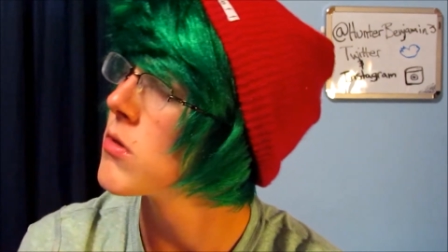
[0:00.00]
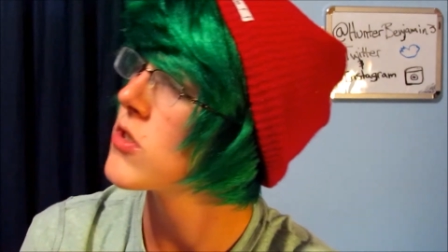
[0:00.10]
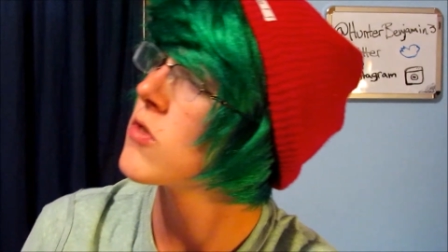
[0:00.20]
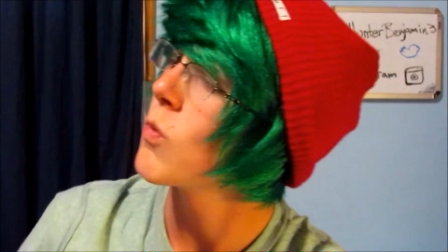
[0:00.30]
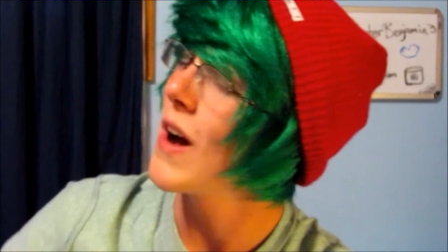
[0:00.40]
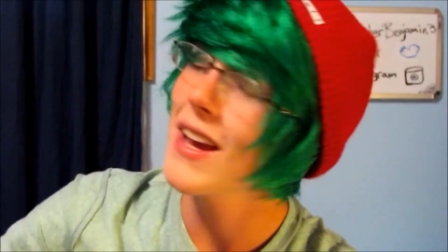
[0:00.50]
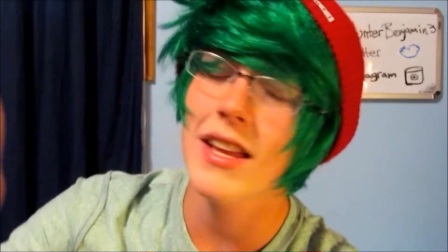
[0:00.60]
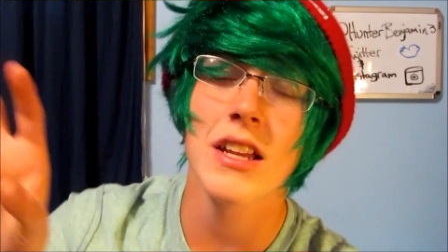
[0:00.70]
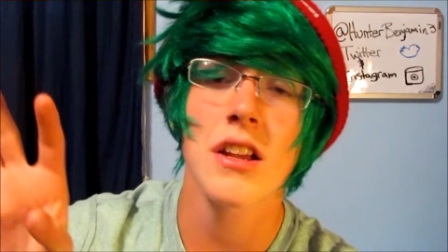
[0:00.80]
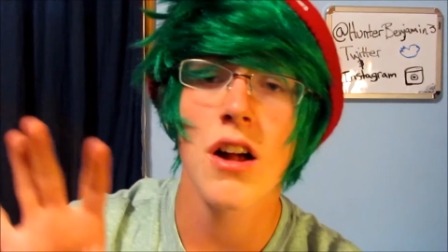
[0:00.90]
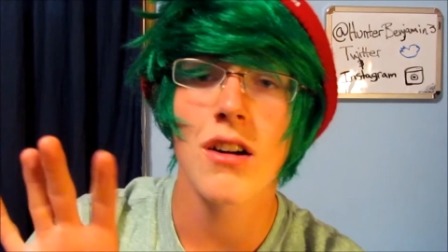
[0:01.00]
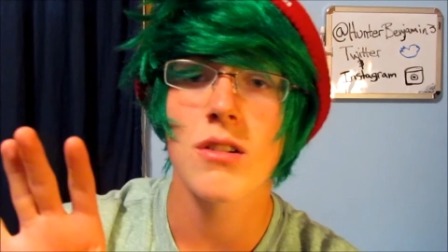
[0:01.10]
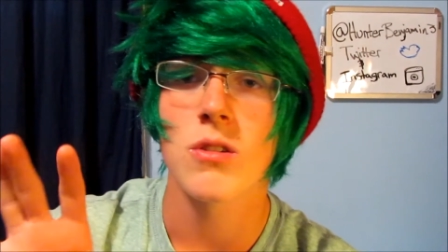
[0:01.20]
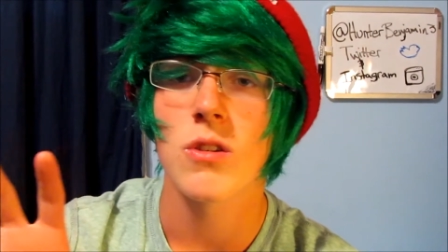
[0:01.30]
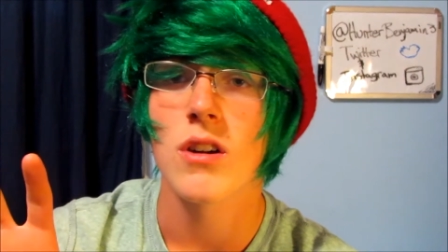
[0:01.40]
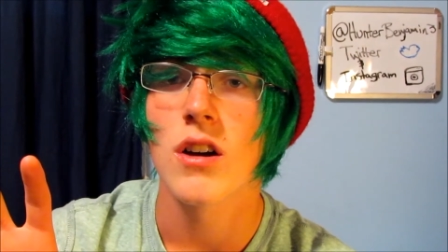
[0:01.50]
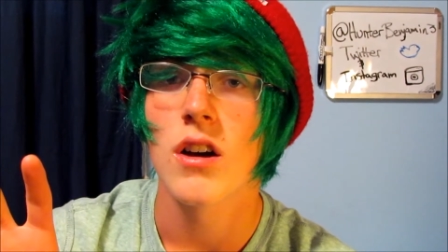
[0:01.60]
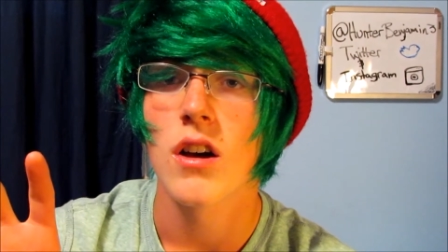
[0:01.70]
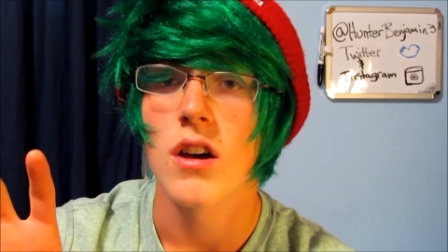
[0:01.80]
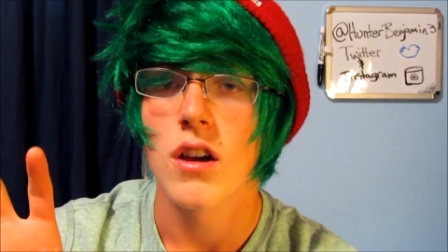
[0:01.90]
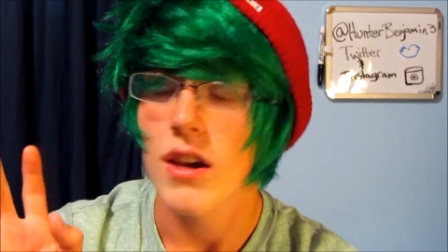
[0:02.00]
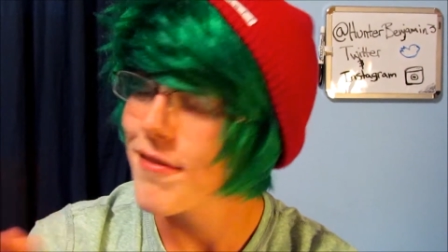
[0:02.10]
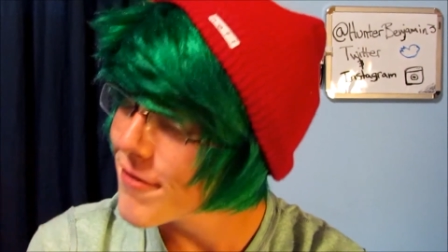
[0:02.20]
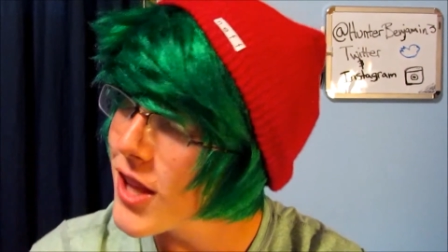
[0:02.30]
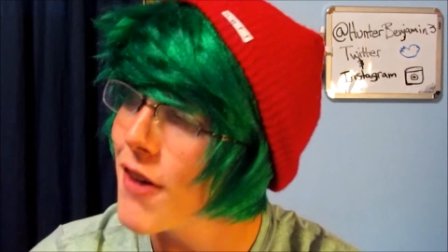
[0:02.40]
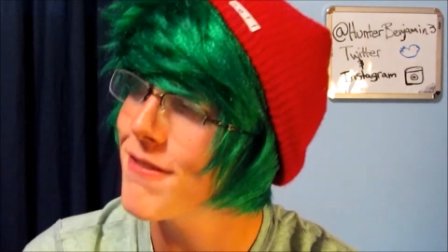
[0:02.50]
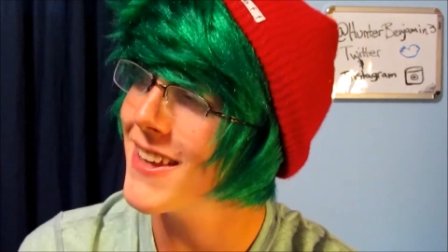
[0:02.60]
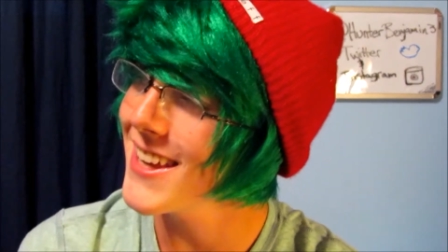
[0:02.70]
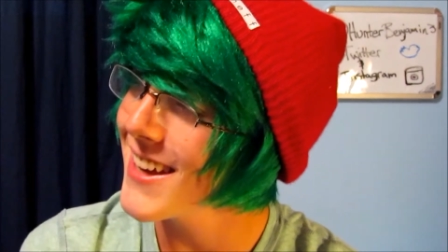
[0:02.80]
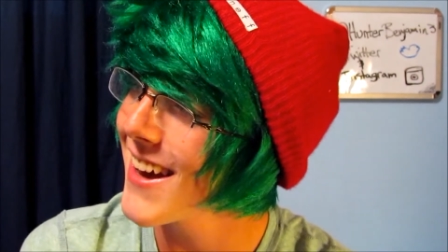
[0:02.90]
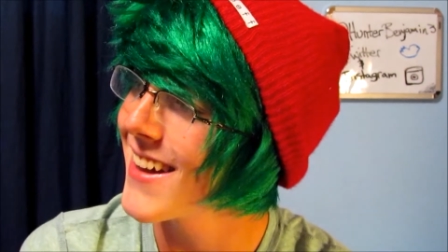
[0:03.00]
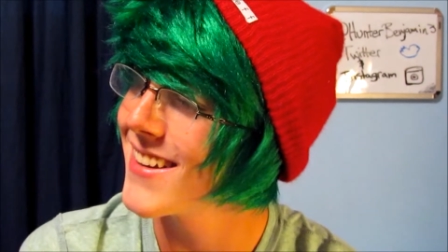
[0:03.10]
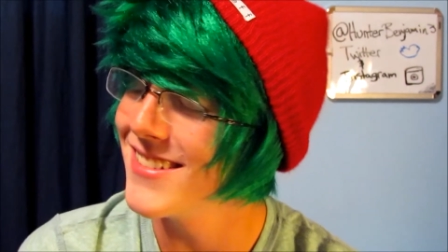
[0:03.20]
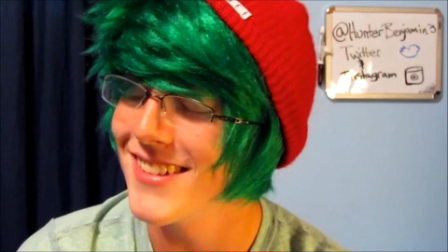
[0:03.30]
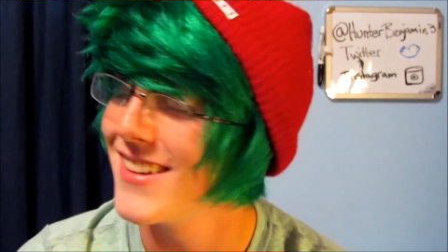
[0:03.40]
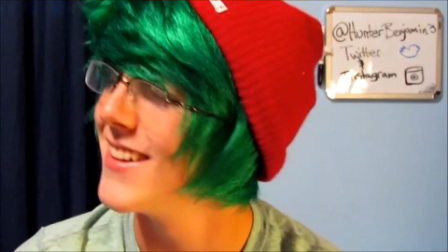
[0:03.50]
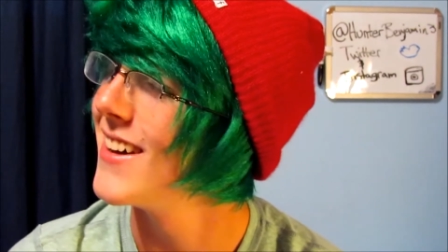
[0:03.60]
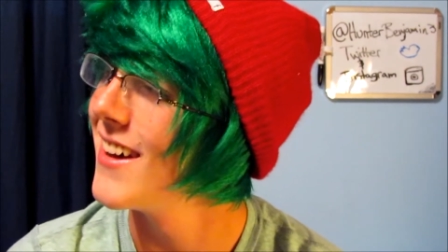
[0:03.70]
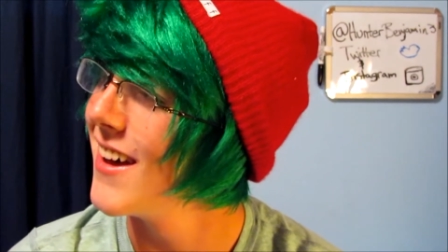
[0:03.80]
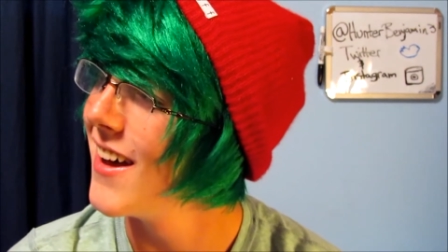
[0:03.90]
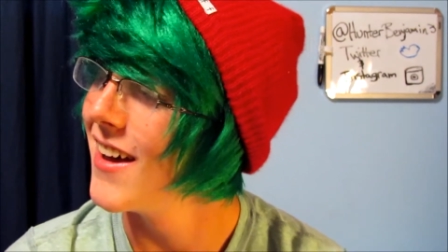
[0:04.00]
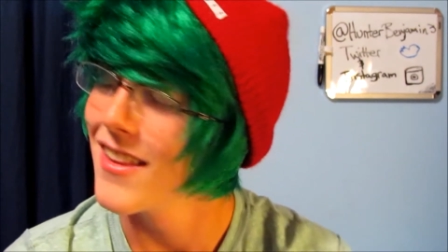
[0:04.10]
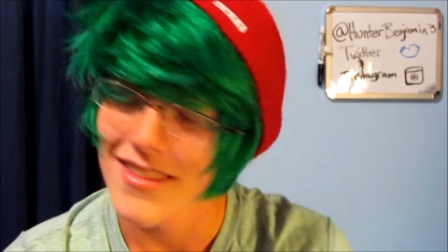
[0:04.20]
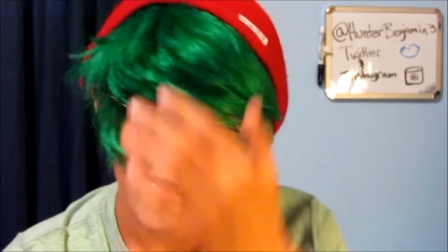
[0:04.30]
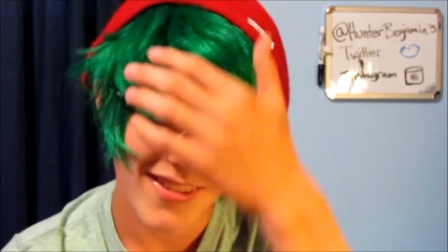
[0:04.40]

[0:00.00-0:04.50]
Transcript: was just white, you know? And fluffy, and the